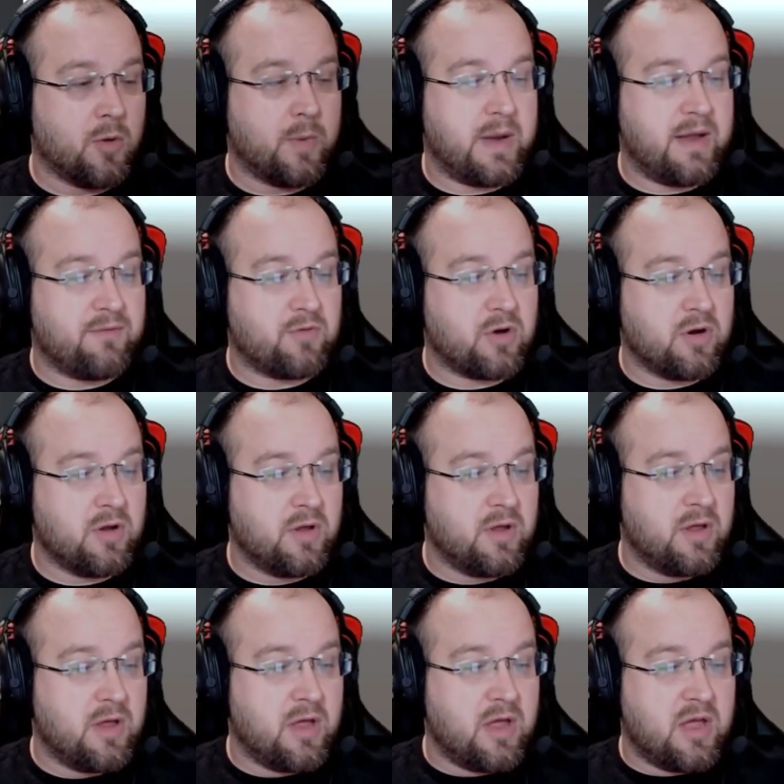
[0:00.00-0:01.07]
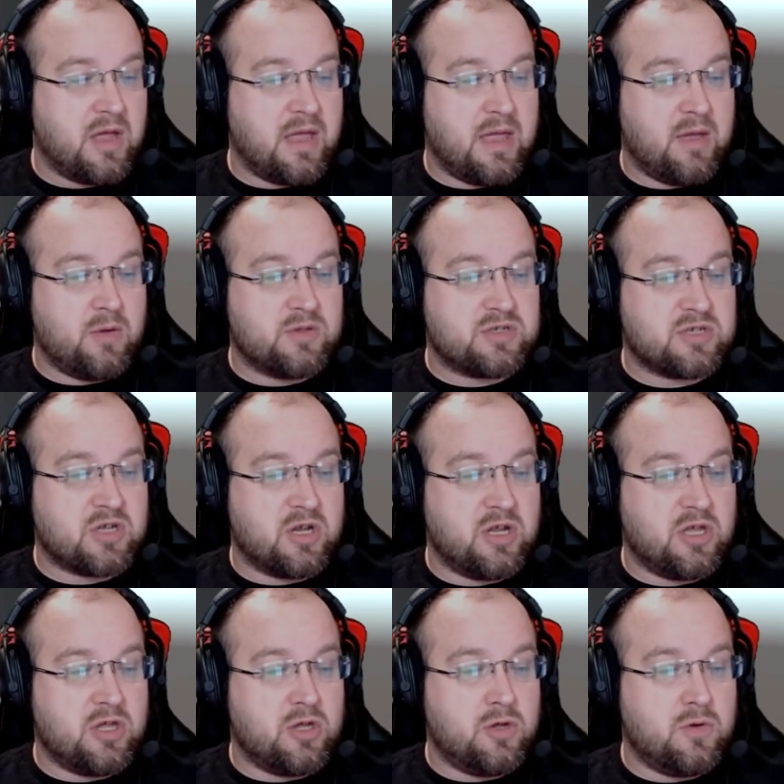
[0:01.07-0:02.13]
whatever, it's going to
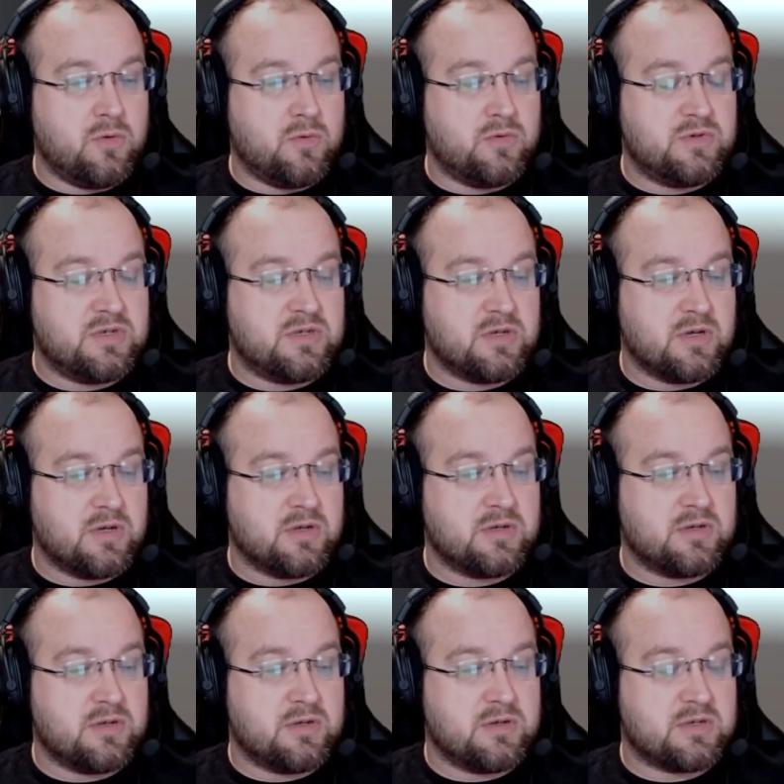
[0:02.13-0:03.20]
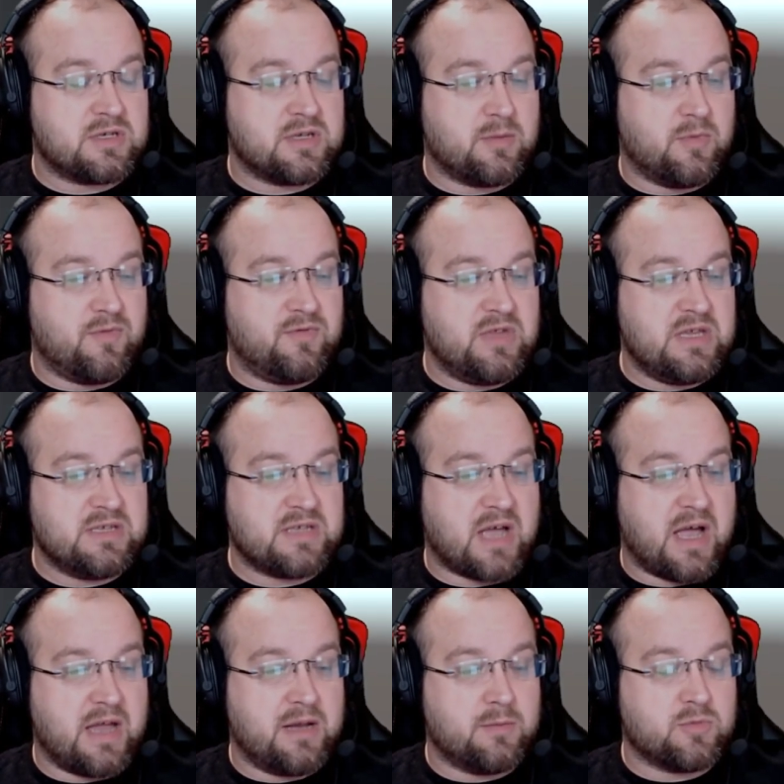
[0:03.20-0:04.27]
use some of these
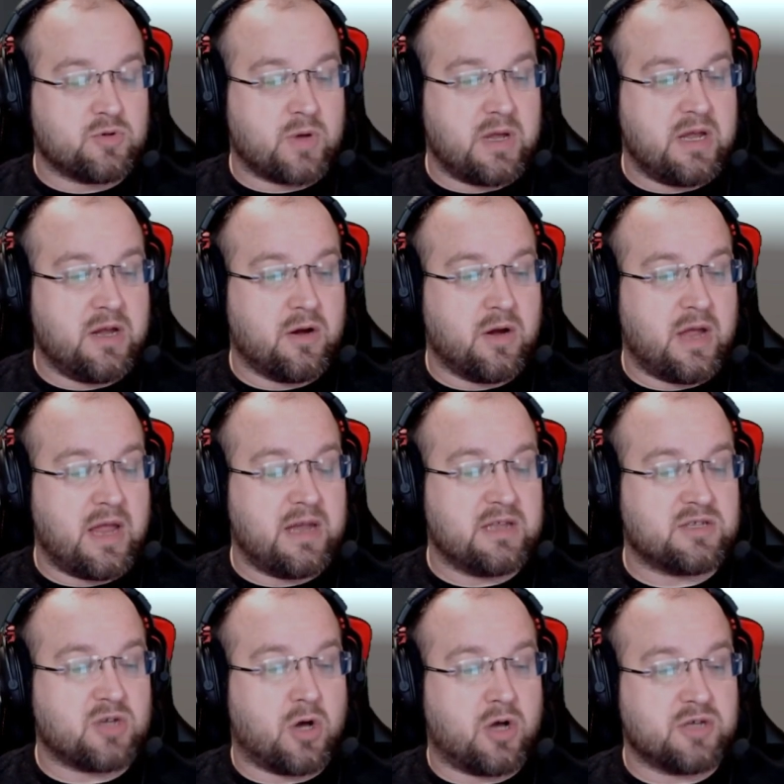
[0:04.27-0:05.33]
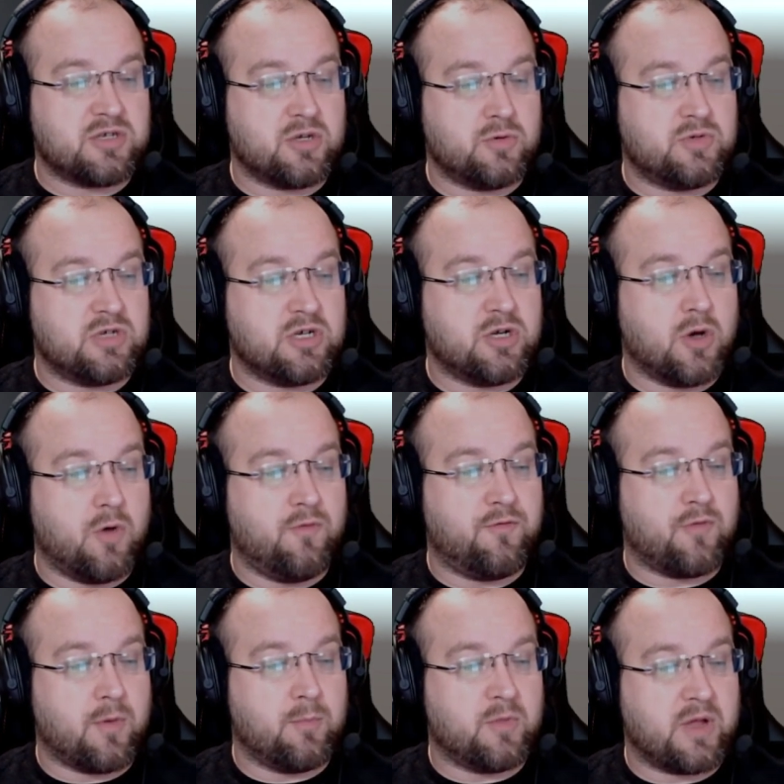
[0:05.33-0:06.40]
items right here. And it's also to go
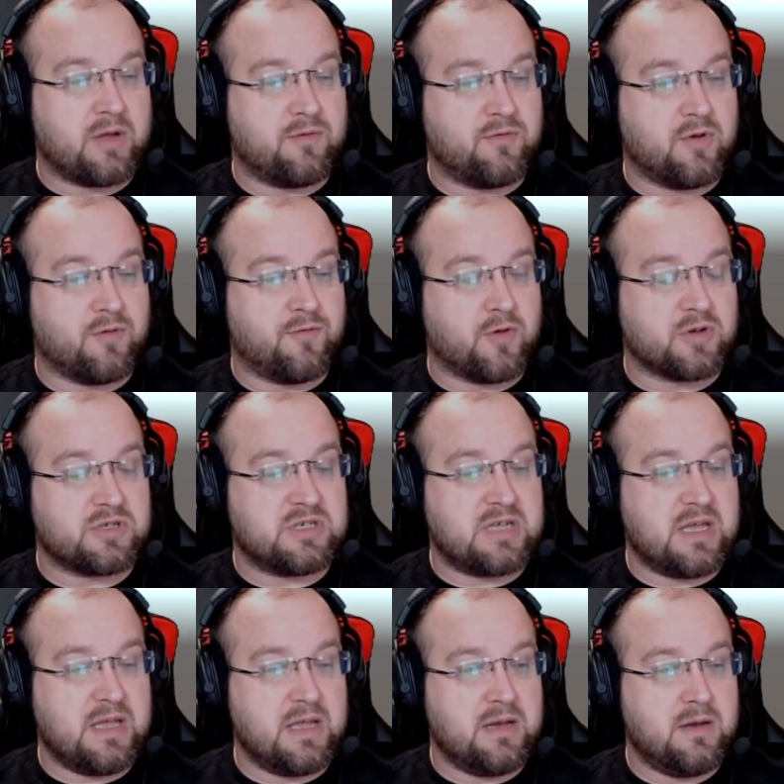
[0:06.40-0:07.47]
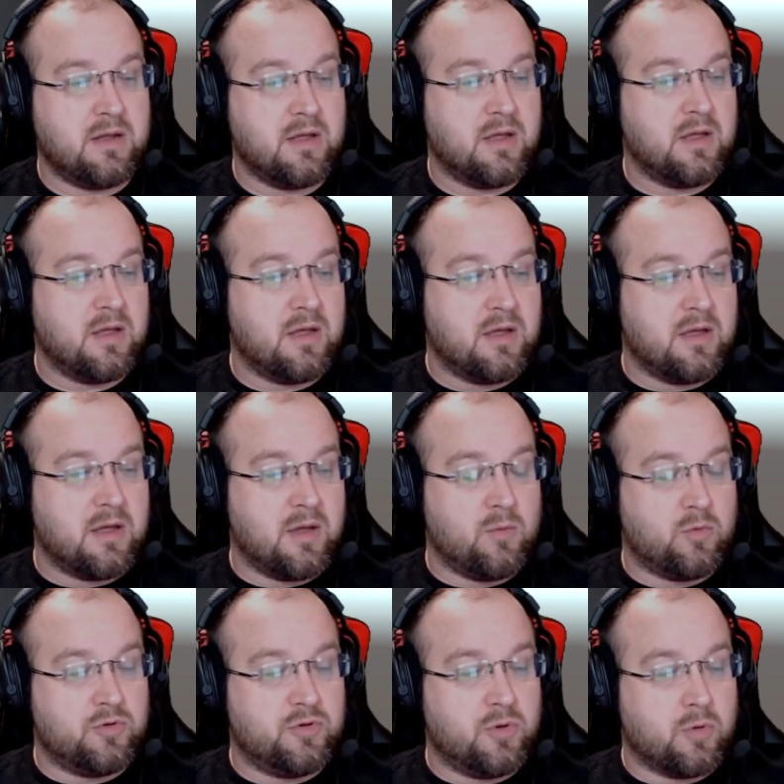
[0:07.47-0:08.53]
from like your first 10, and
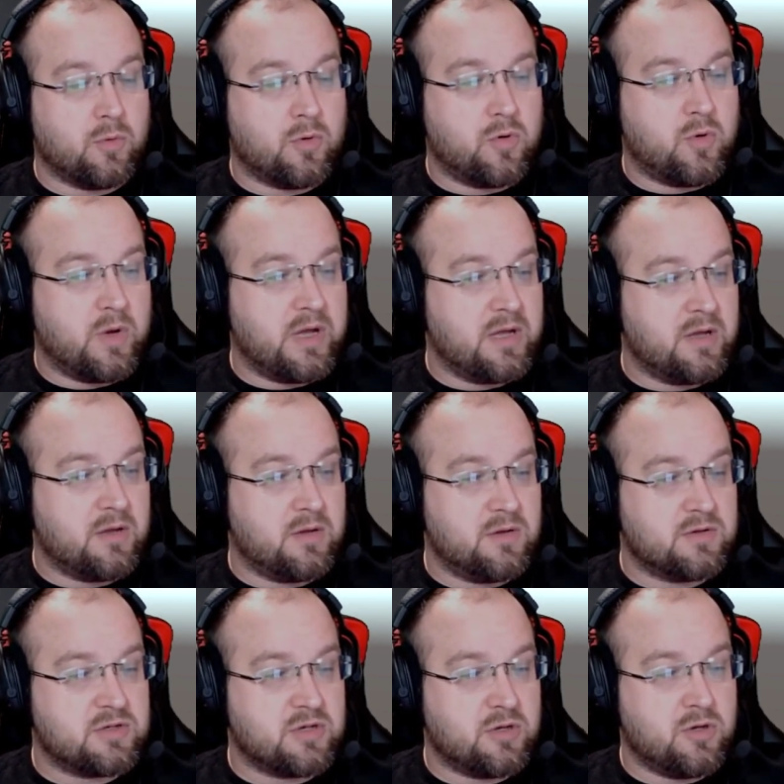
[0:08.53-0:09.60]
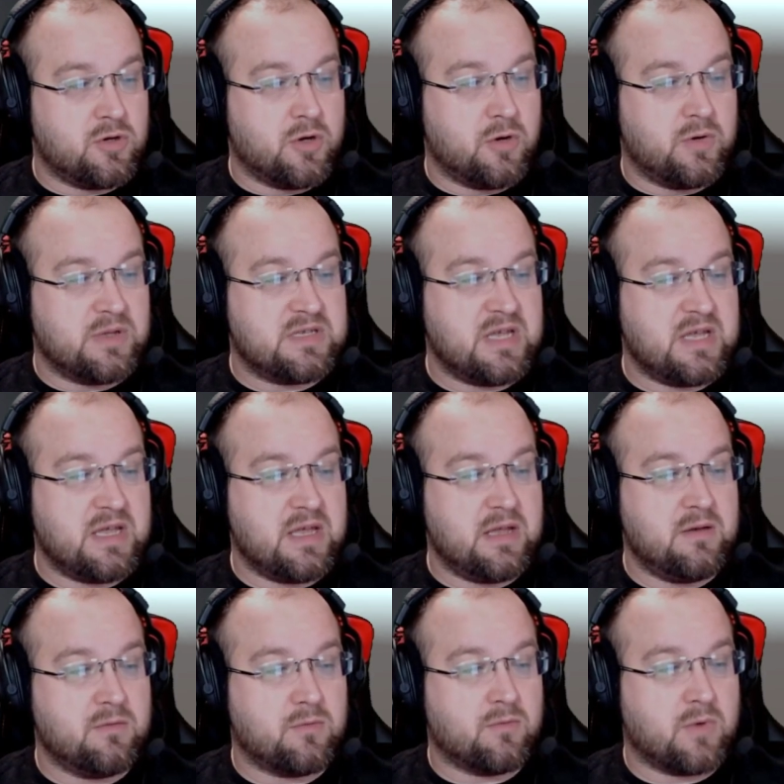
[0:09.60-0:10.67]
we'll do it real quick. So you go to
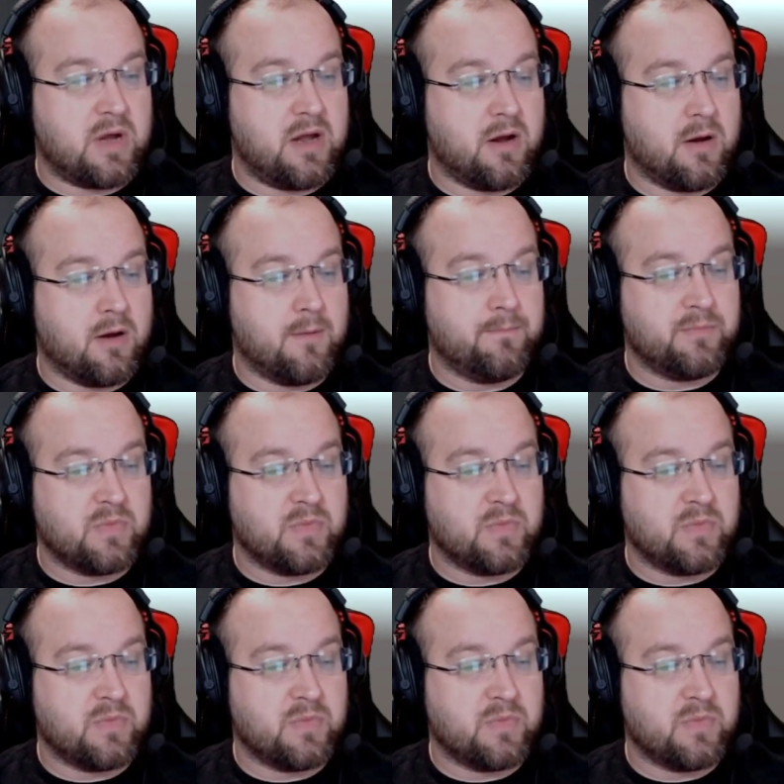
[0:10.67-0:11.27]
10 right here.